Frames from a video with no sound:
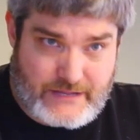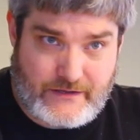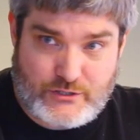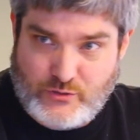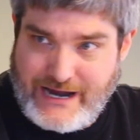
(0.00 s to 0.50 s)
I
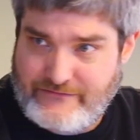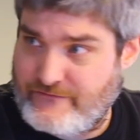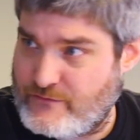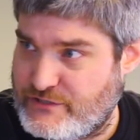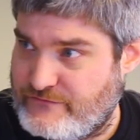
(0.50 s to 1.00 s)
think draft
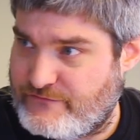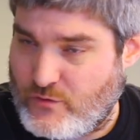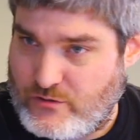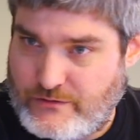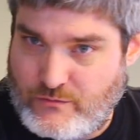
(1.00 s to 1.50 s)
version
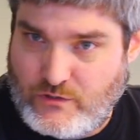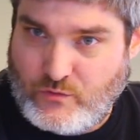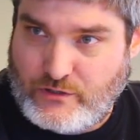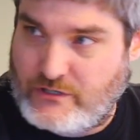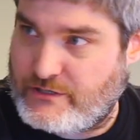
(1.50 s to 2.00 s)
four is what
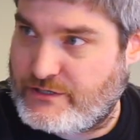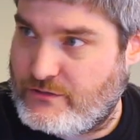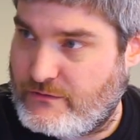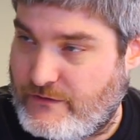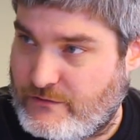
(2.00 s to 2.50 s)
we're uh,
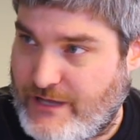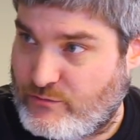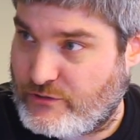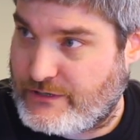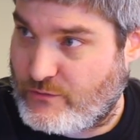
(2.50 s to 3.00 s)
the
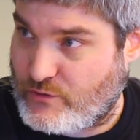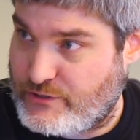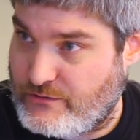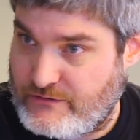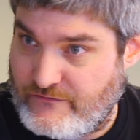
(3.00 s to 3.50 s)
libraries that we're
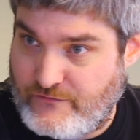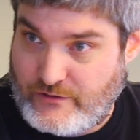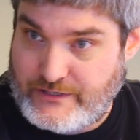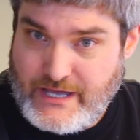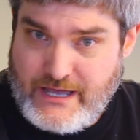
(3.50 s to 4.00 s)
using
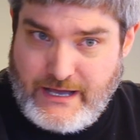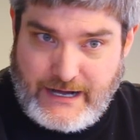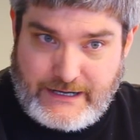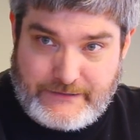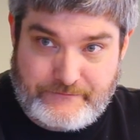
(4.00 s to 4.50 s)
for it.
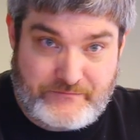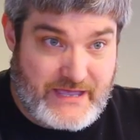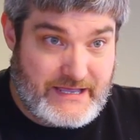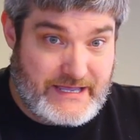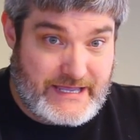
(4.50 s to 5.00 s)
Um,
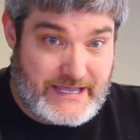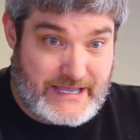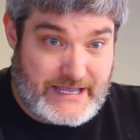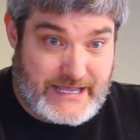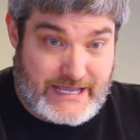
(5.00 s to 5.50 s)

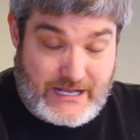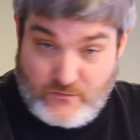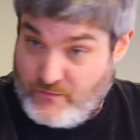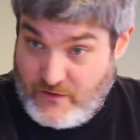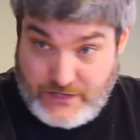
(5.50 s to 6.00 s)
it
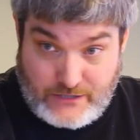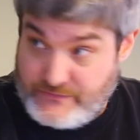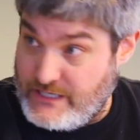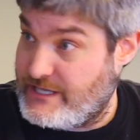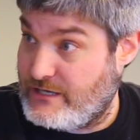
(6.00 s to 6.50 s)
some
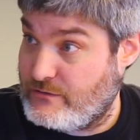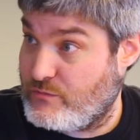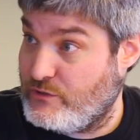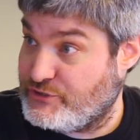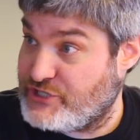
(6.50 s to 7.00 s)
details
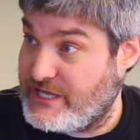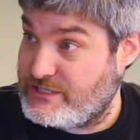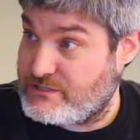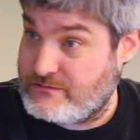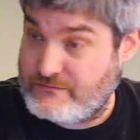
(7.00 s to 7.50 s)
will
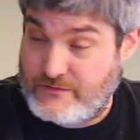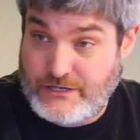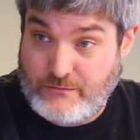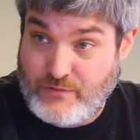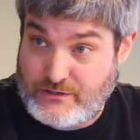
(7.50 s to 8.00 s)
change. Yeah.
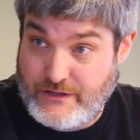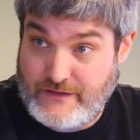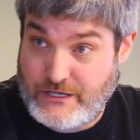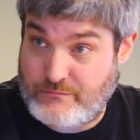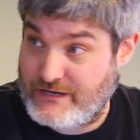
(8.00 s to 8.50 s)
Some parts of the
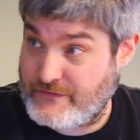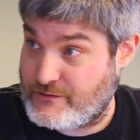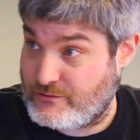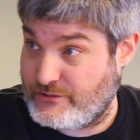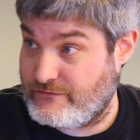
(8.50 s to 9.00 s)
spec that
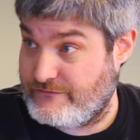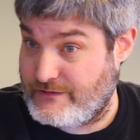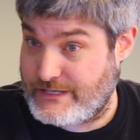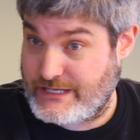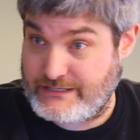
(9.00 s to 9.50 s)
are a little
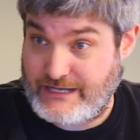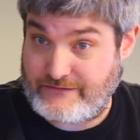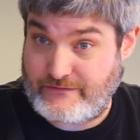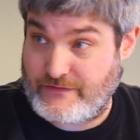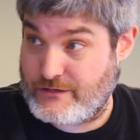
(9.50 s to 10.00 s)
fuzzy and not
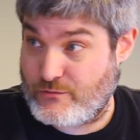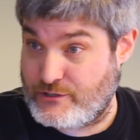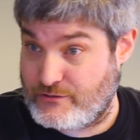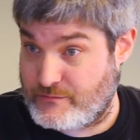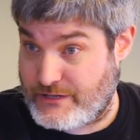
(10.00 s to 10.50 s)
everything's
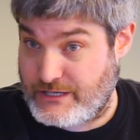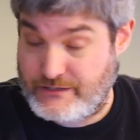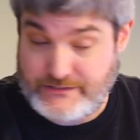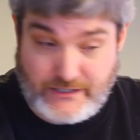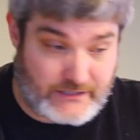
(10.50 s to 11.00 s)

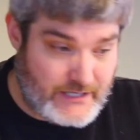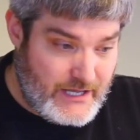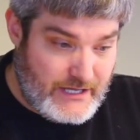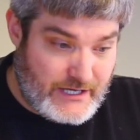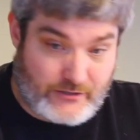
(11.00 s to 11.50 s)
100% uh,
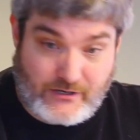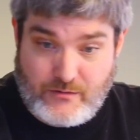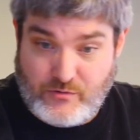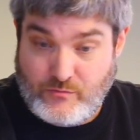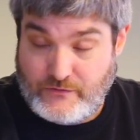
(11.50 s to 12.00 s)

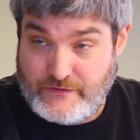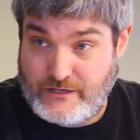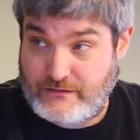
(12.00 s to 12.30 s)
interoperable. But you yeah.